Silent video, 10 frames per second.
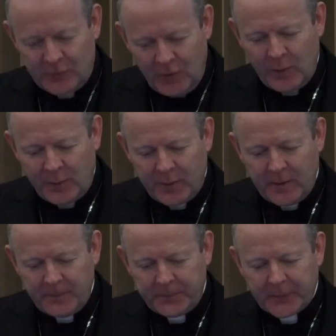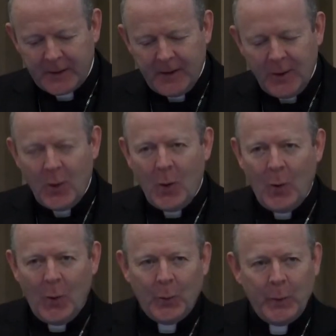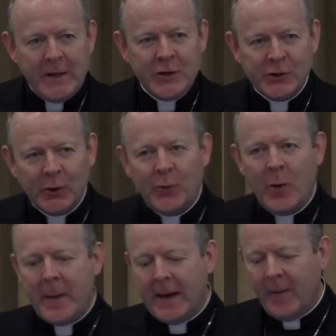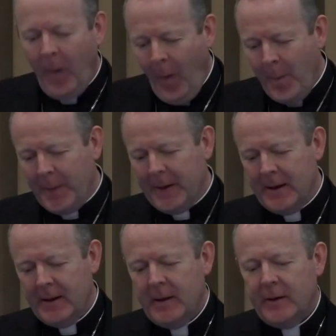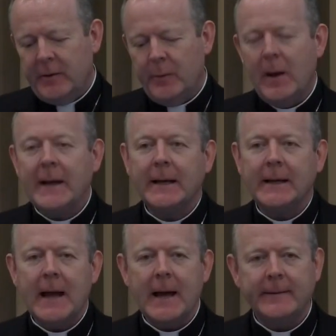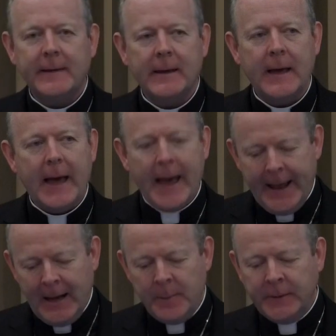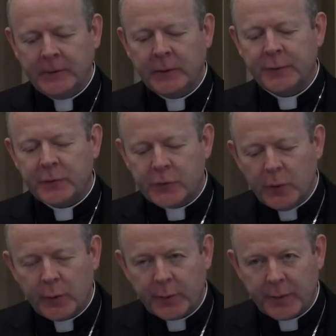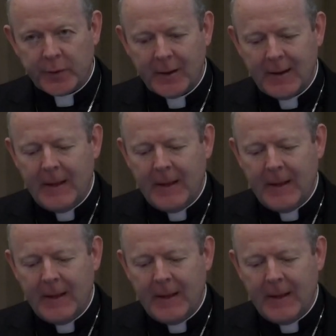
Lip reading: the truth. We should remain open to recognizing elements of truth